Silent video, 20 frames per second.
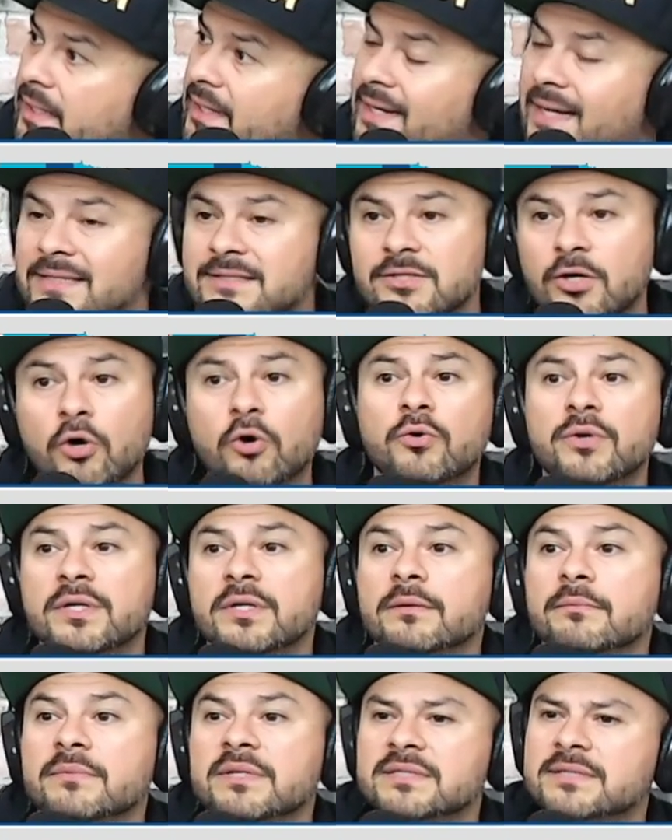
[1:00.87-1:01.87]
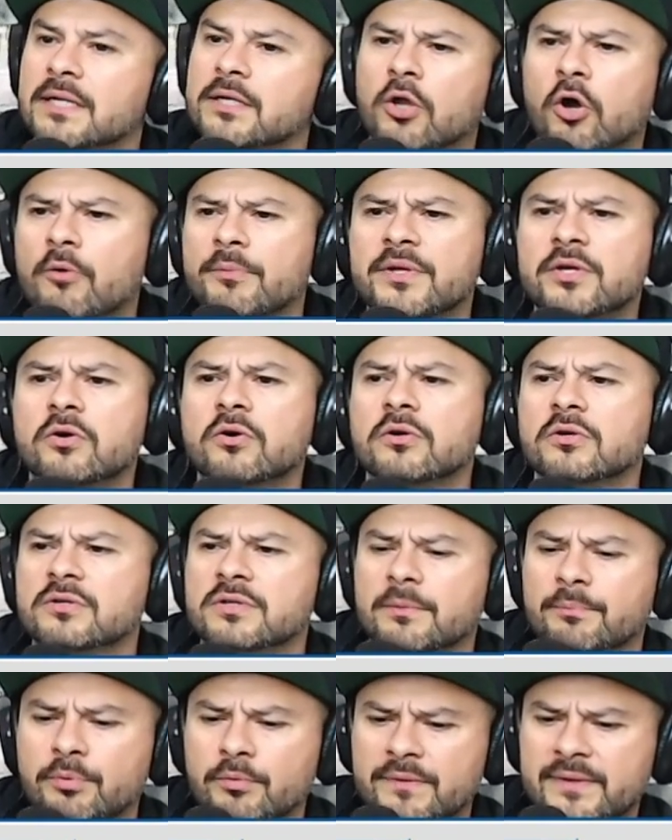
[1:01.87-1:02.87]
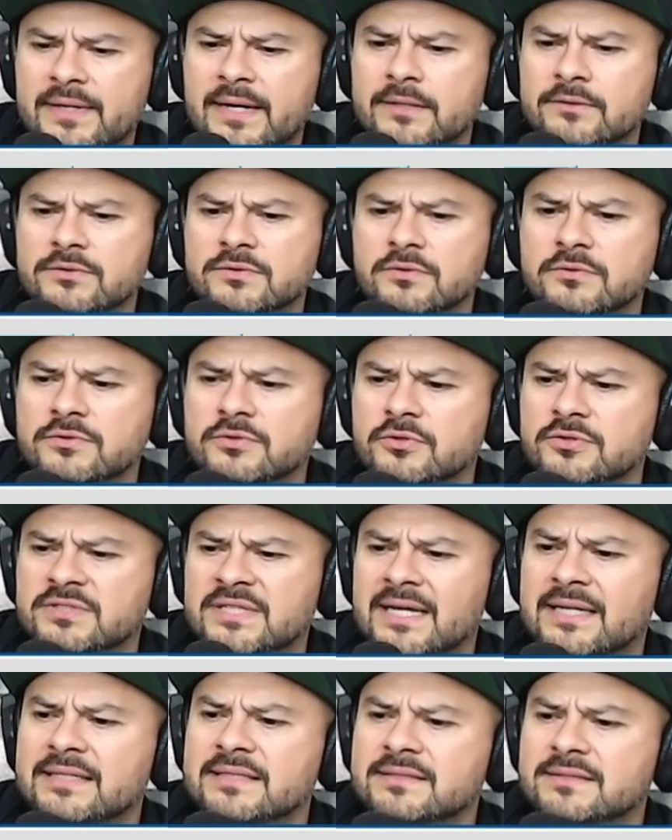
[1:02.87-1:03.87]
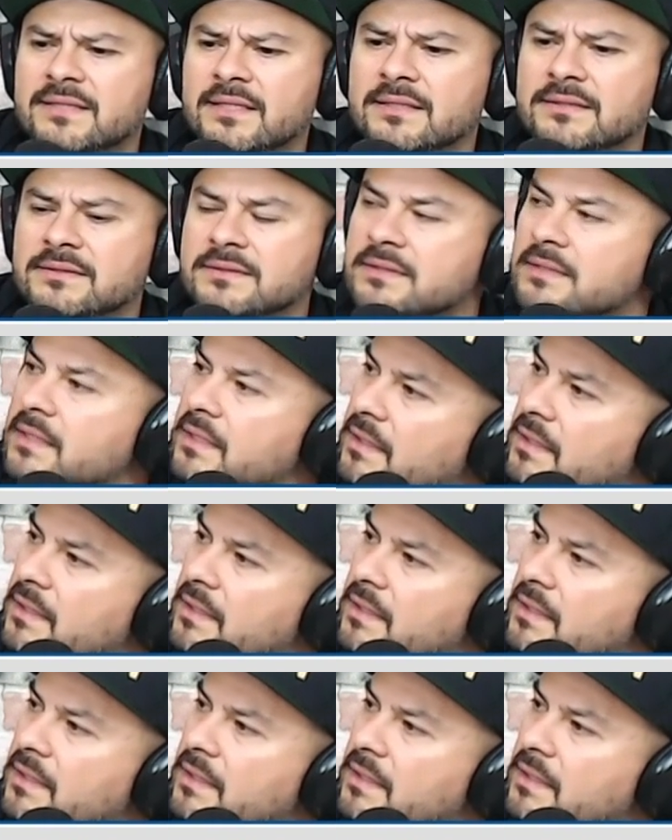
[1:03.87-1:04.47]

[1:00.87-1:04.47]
And yeah. I told him, he's like, no, mijo, los republicanos son socialistas.